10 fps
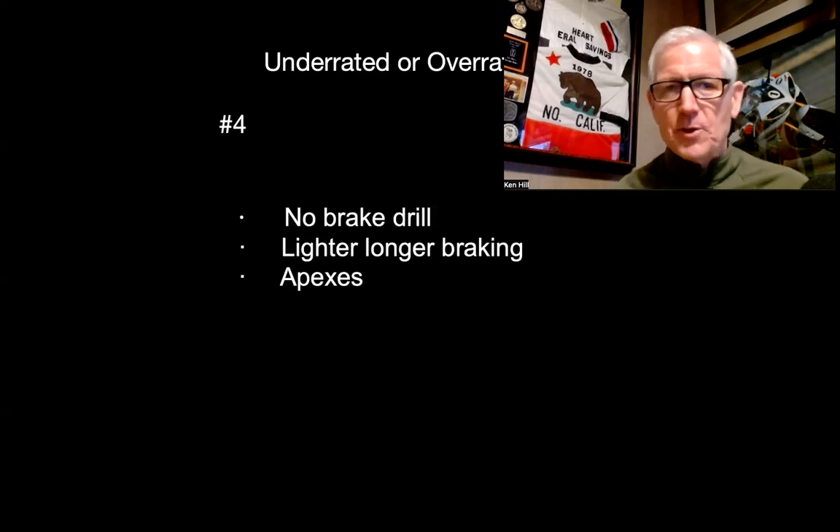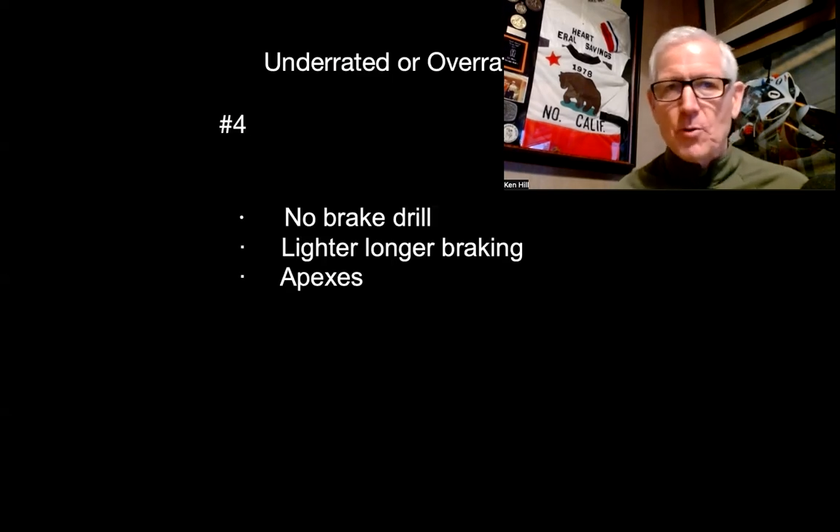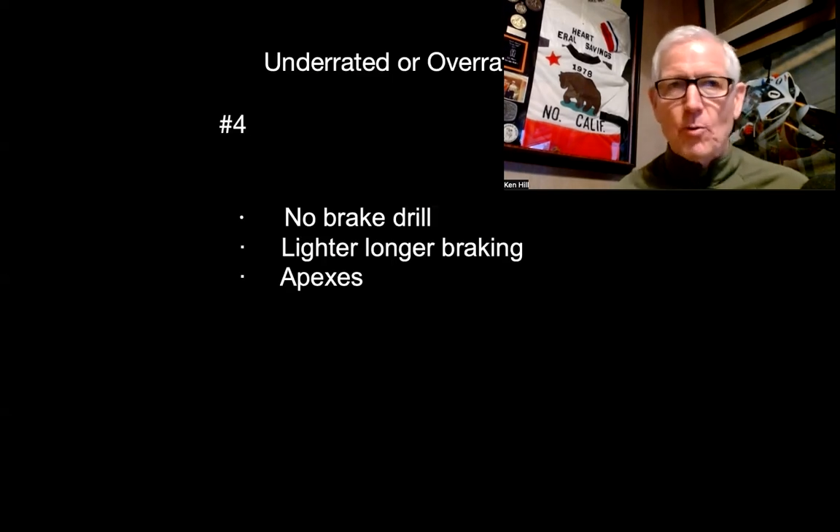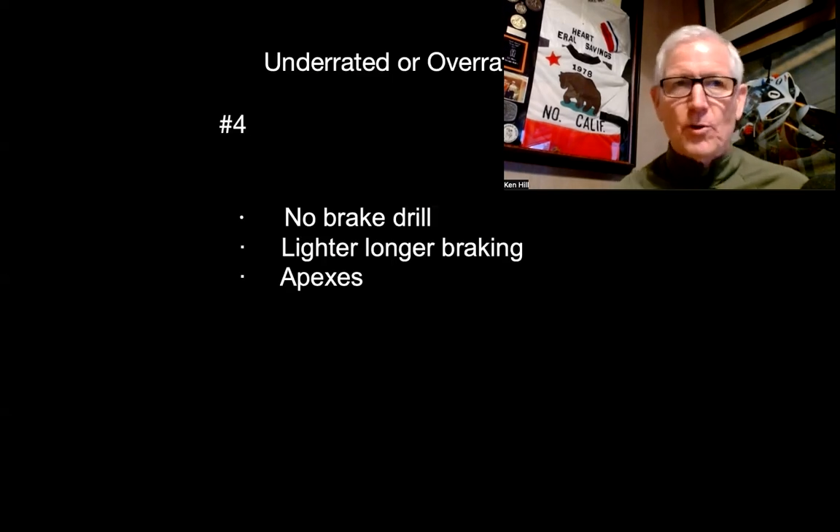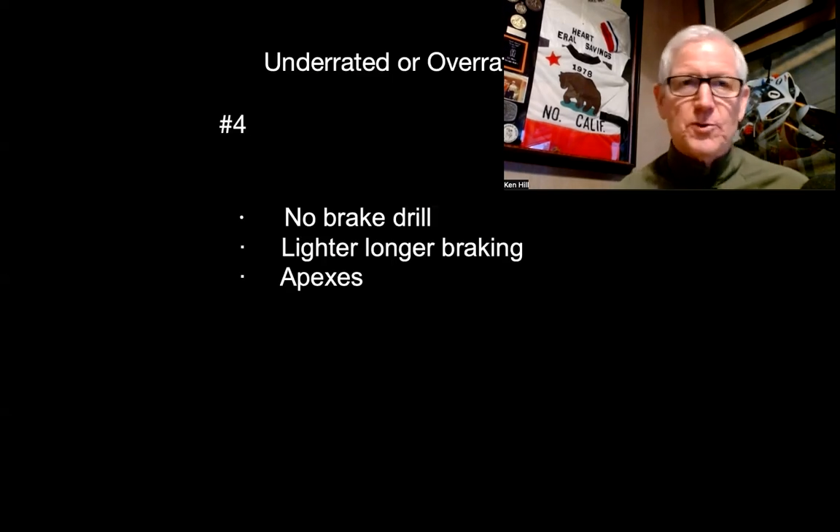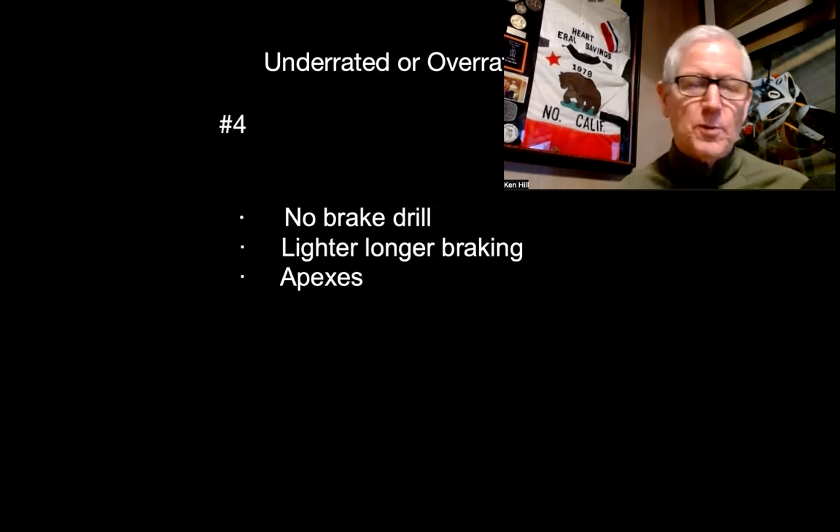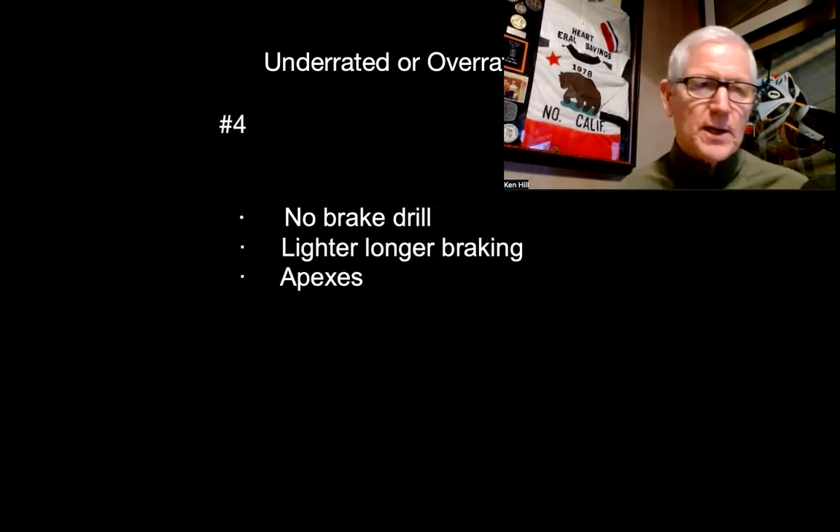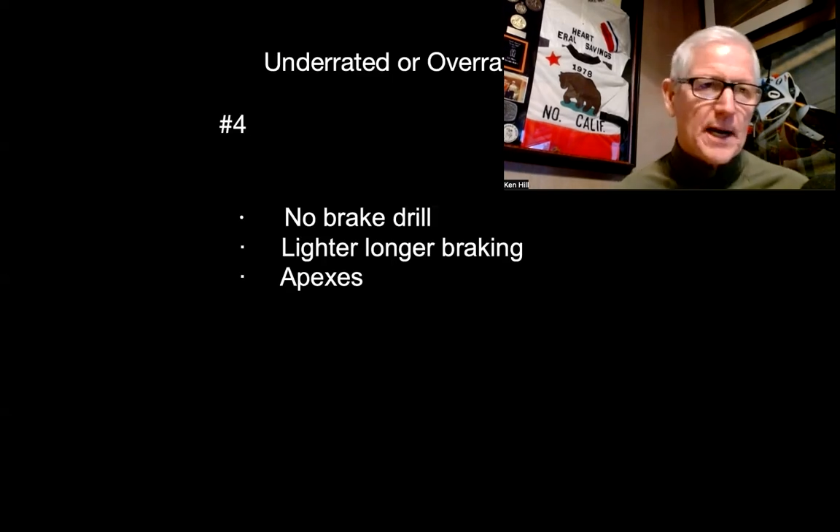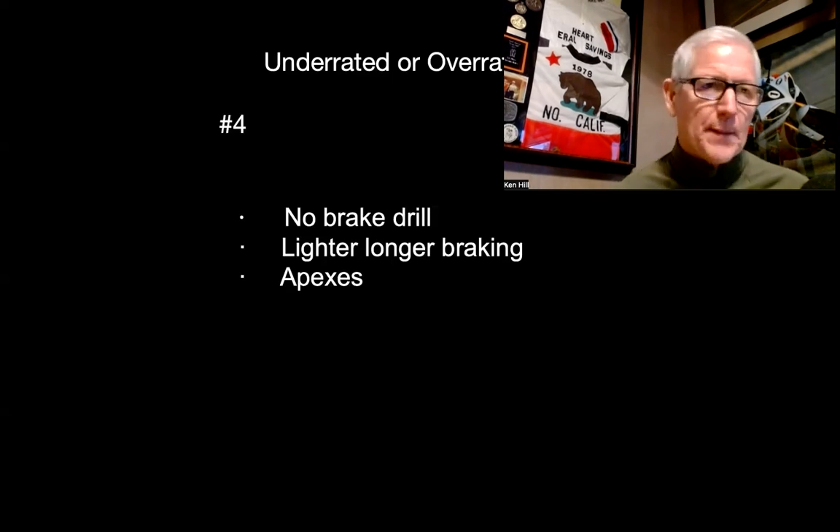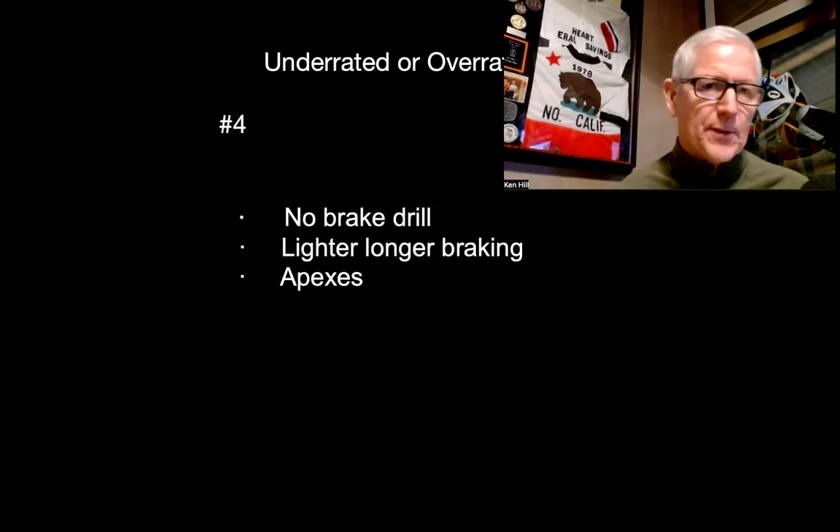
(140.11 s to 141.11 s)
of corners,
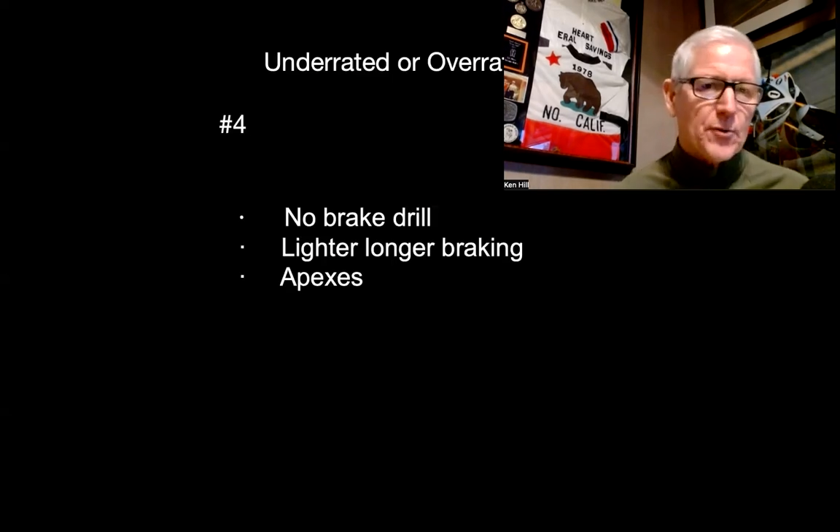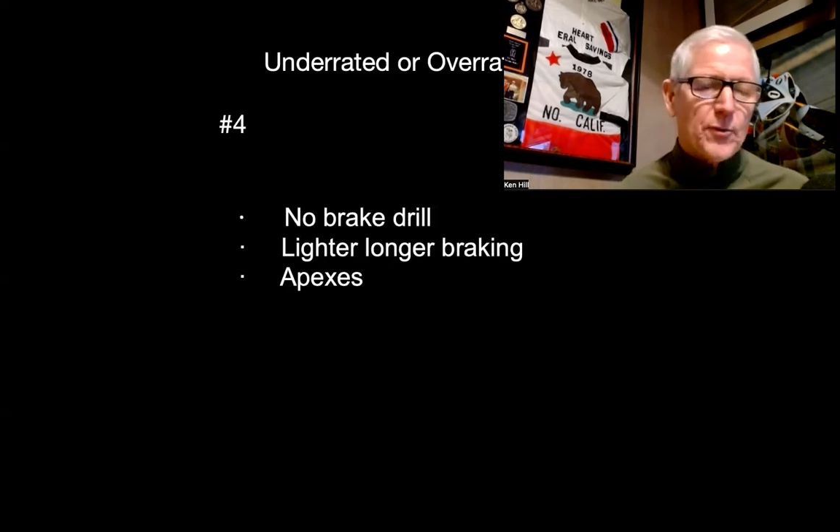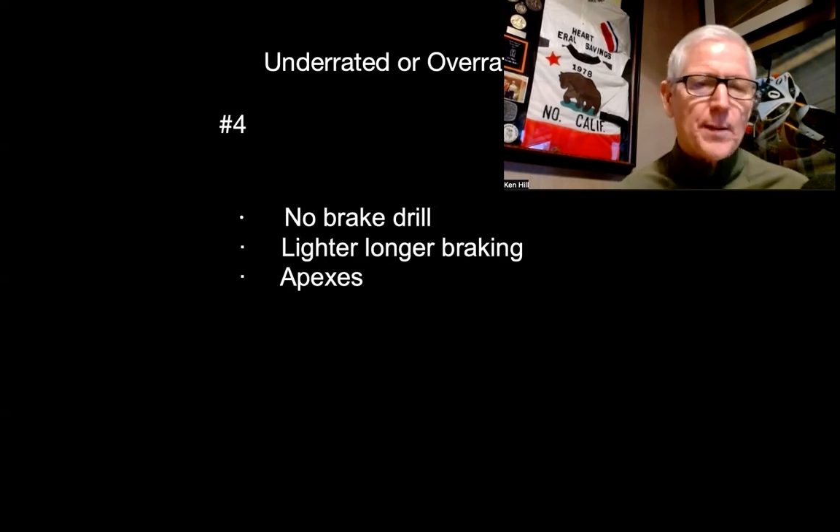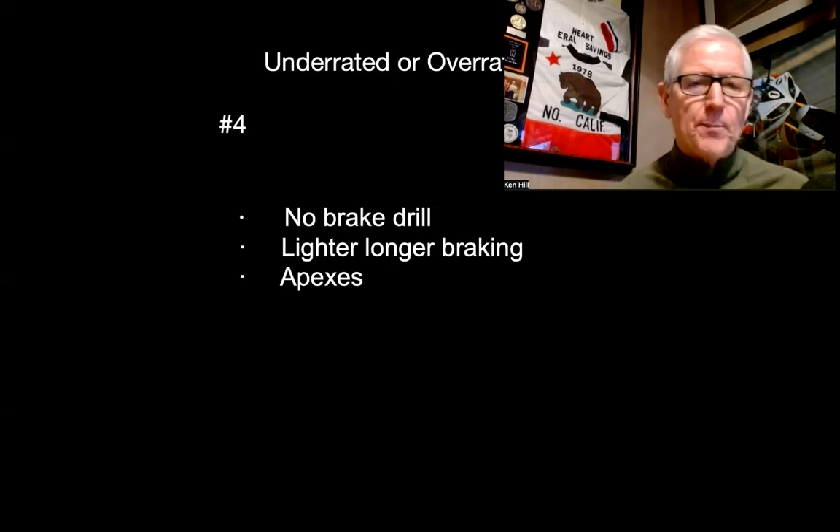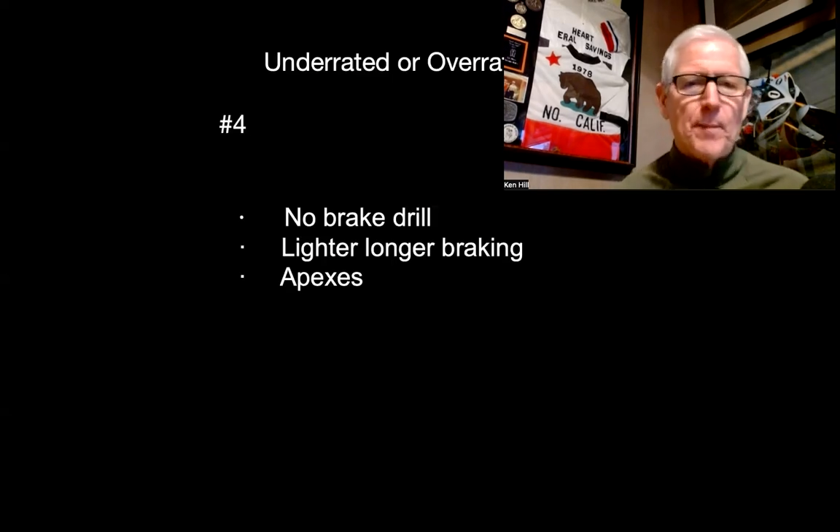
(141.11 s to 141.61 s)
what type of grip,